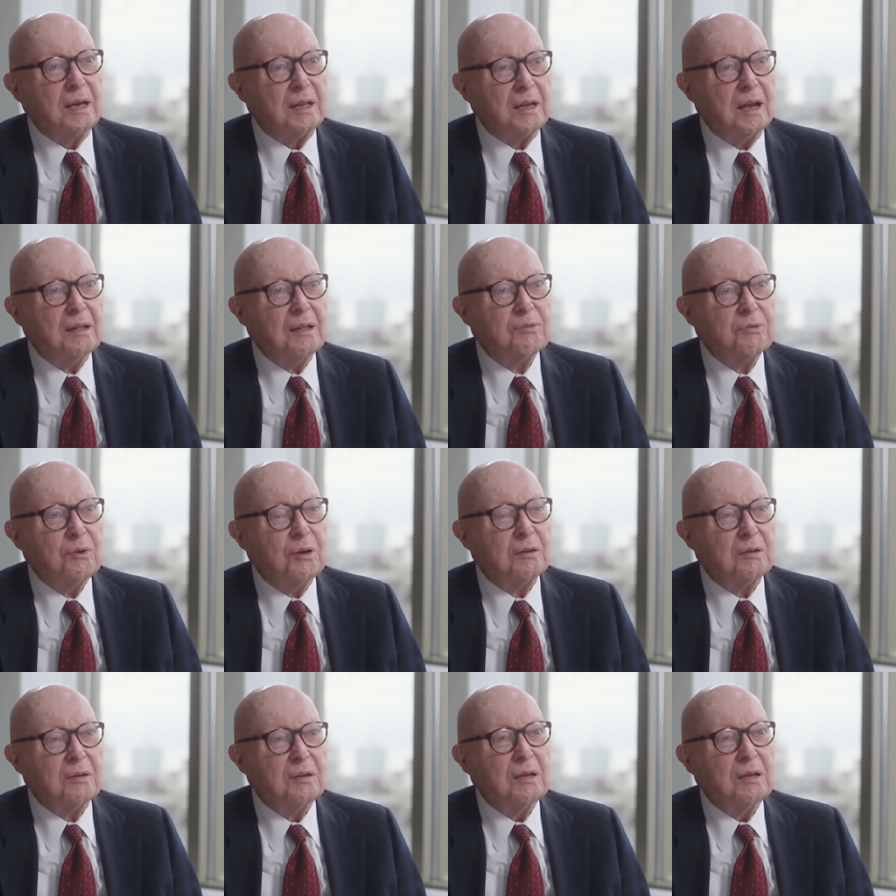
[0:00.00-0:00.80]
And I
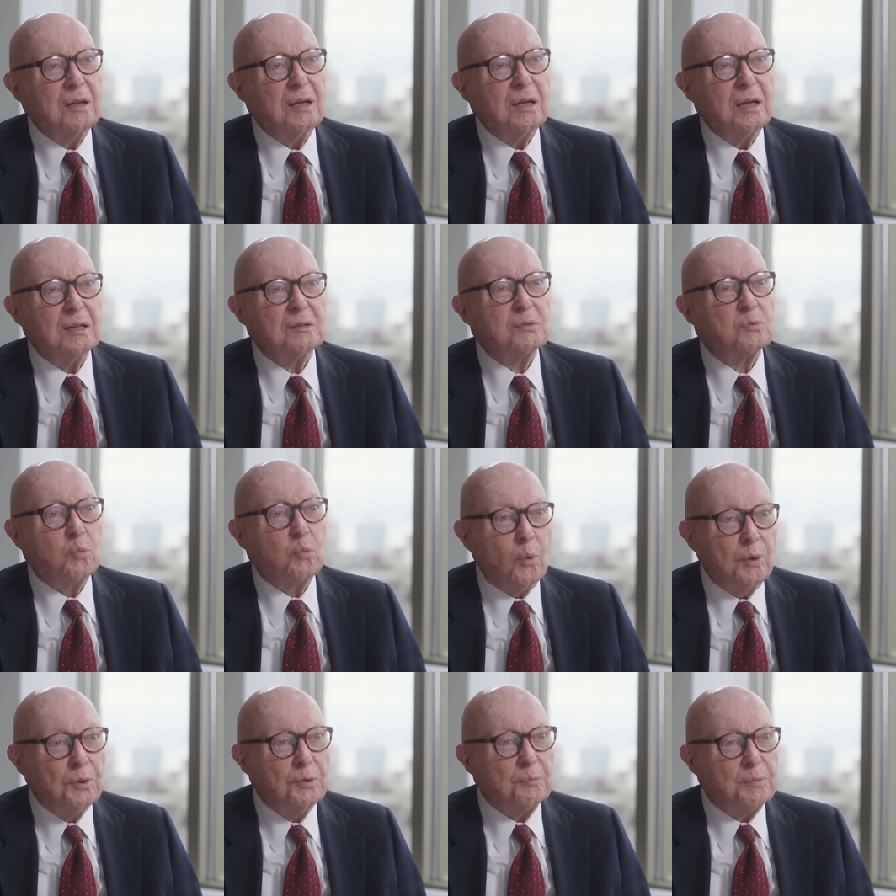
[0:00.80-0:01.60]
thought it
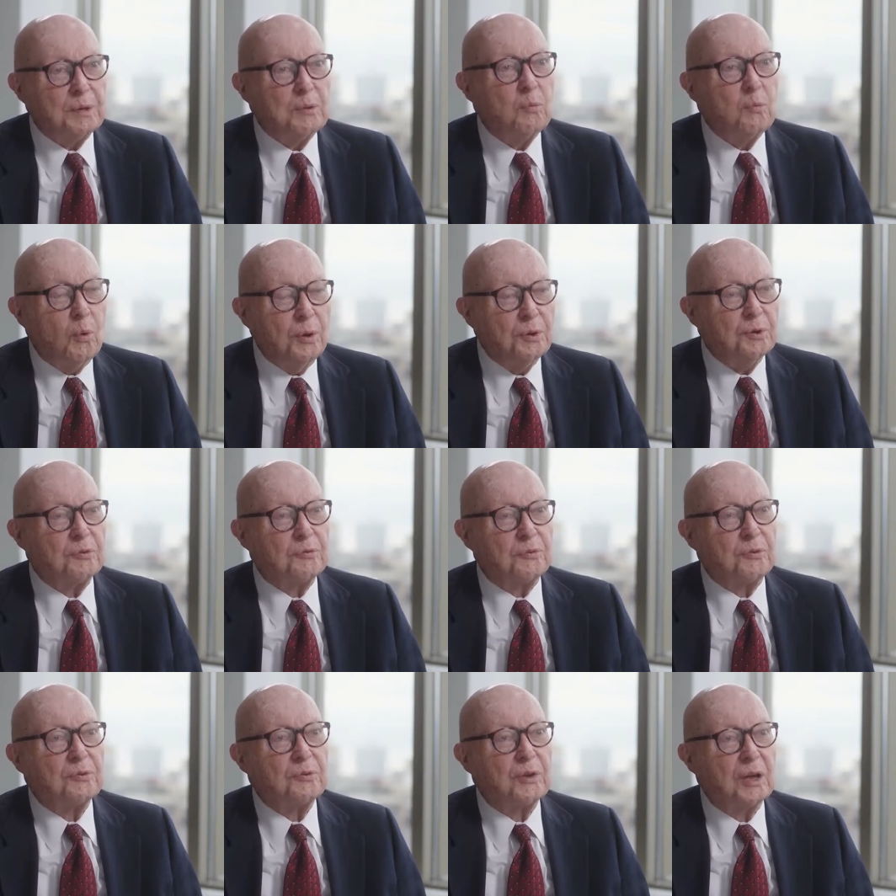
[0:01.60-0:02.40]
would be
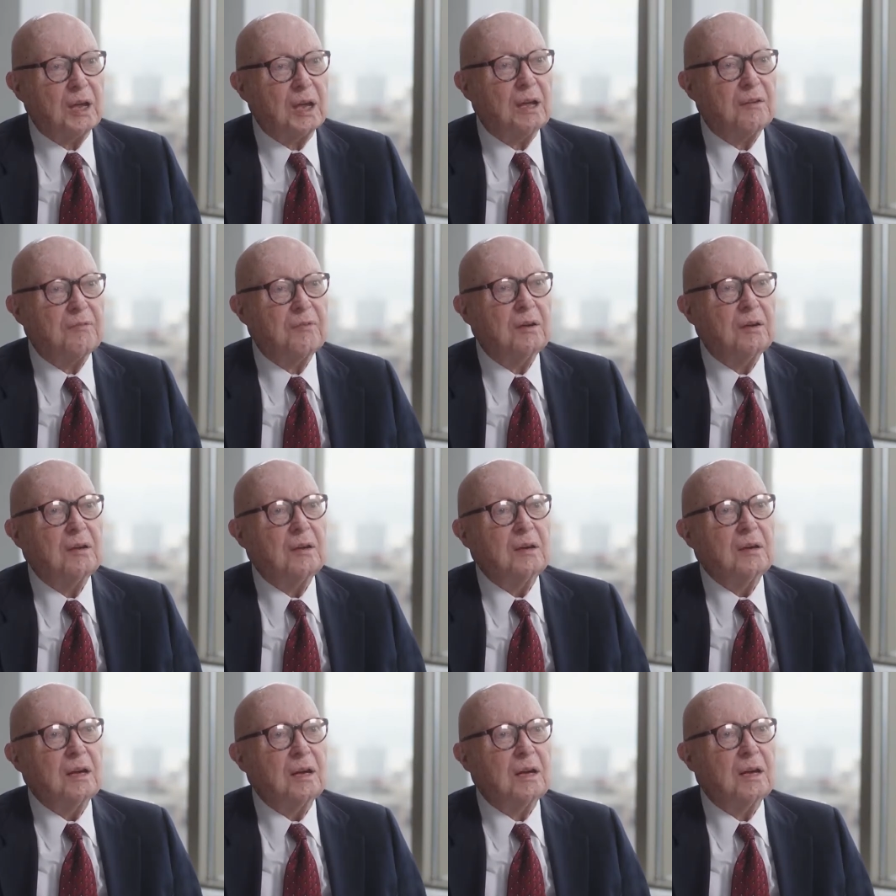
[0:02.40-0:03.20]
wonderful to have
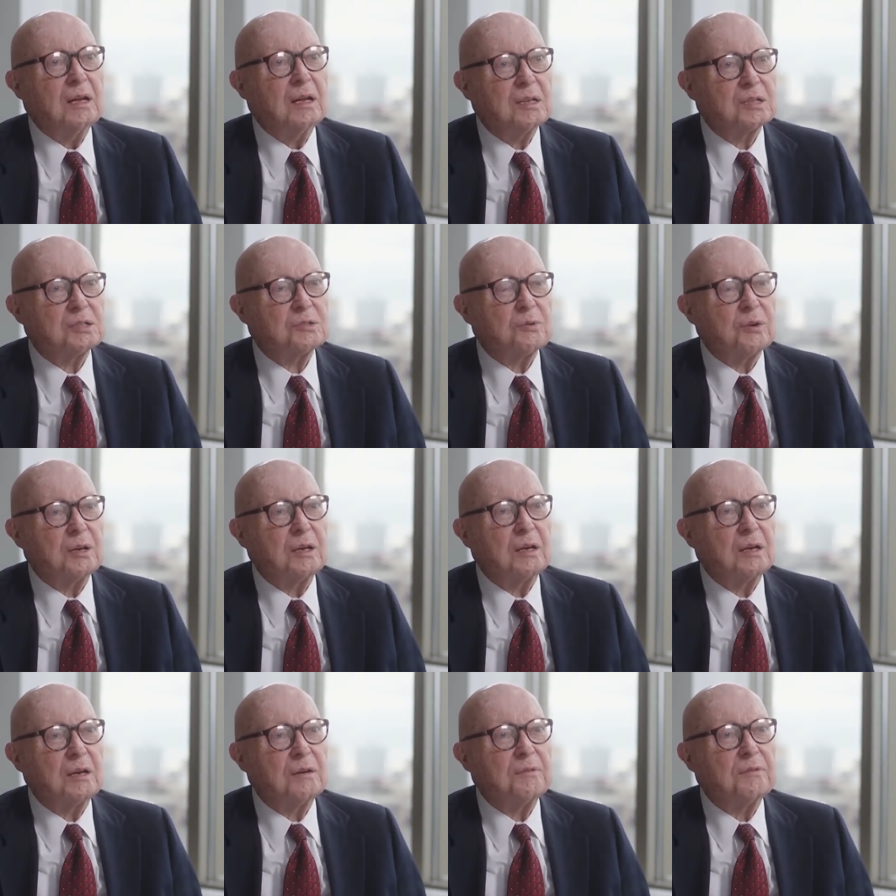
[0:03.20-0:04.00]
a
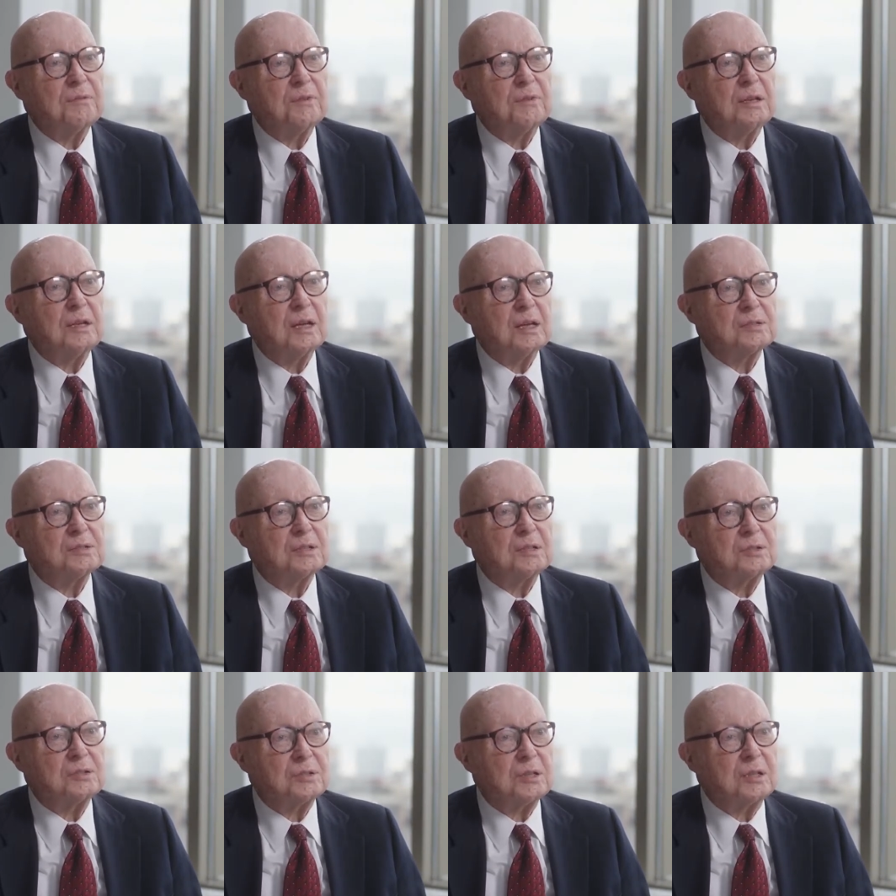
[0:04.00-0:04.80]
history of the
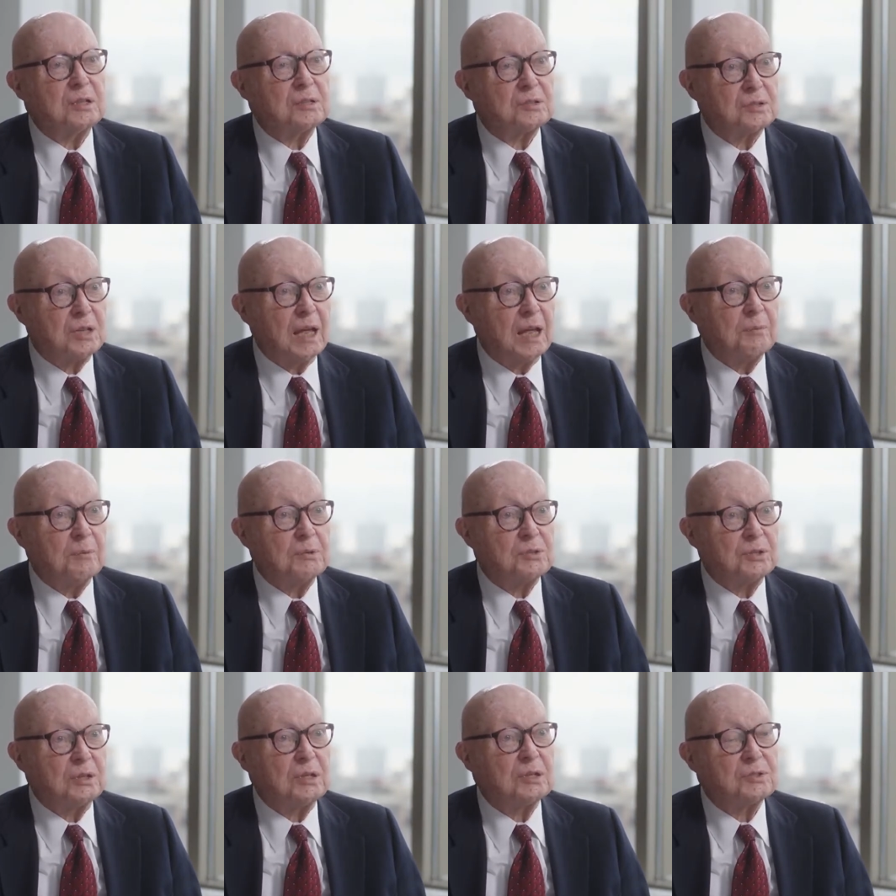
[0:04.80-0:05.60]
SEC
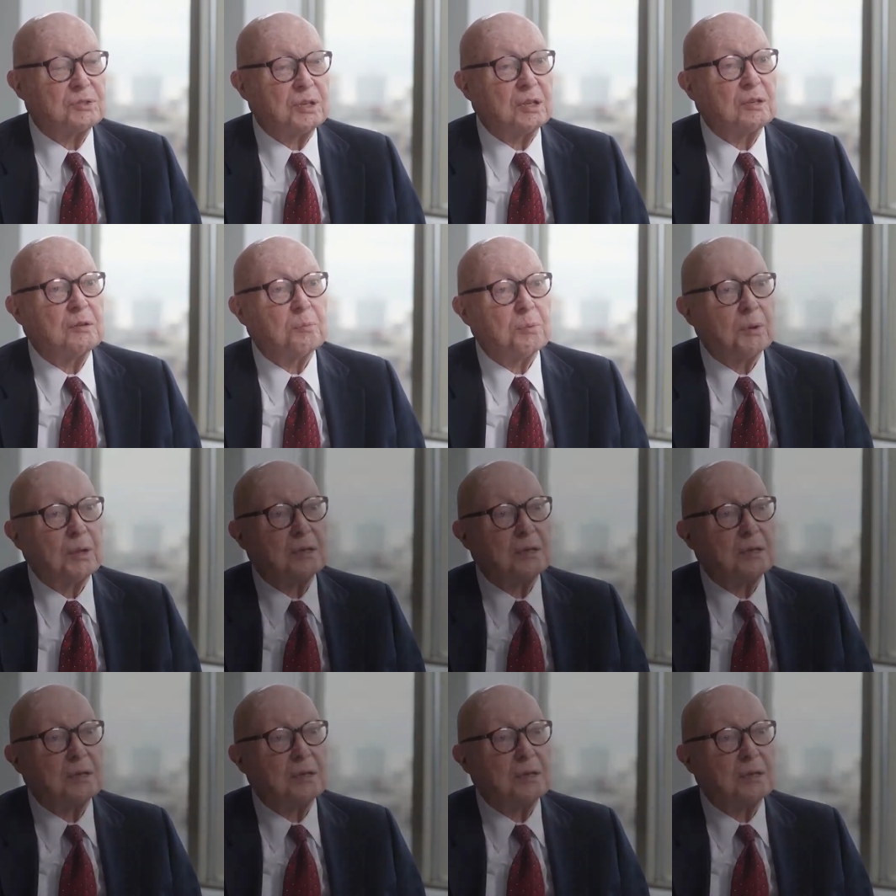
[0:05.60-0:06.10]
established in a single